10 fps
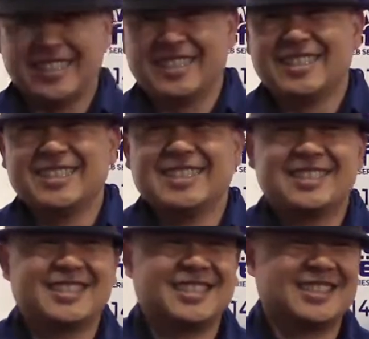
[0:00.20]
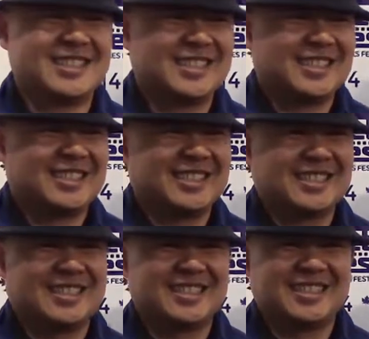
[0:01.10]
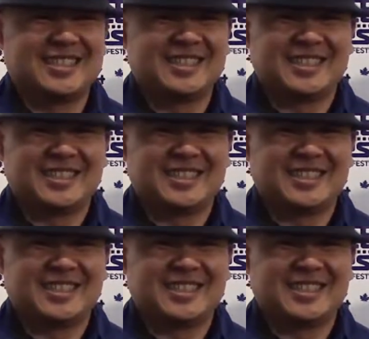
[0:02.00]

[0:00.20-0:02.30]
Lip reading: (not speaking)